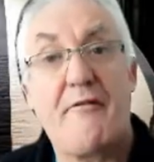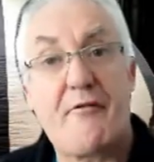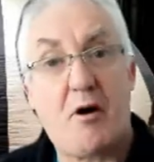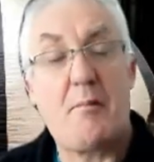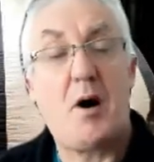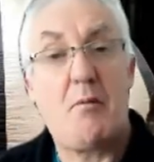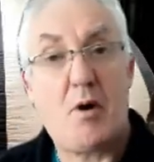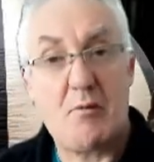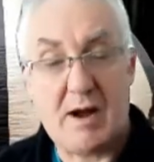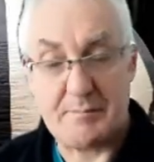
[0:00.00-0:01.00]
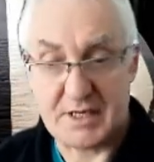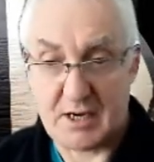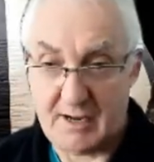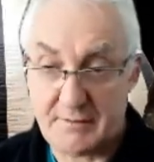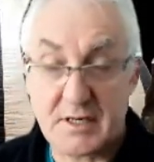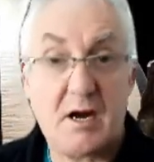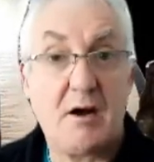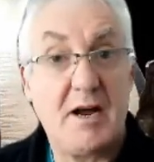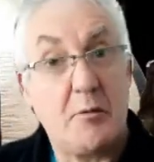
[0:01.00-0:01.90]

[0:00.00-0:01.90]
from my website. So